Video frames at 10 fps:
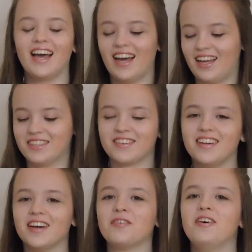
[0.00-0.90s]
I don't
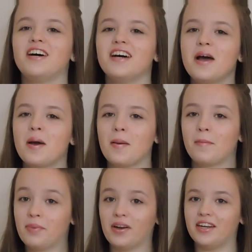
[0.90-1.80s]
know.
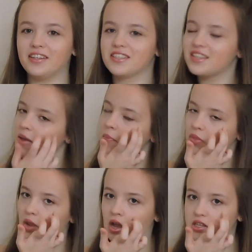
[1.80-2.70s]
But it does.
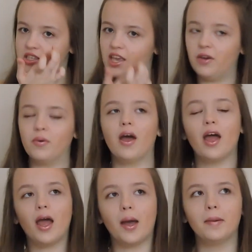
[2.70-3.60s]
So
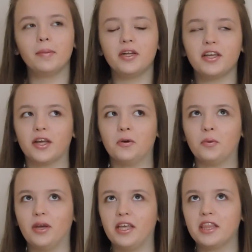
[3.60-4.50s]
I'm going to go
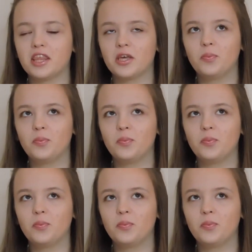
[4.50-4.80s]
with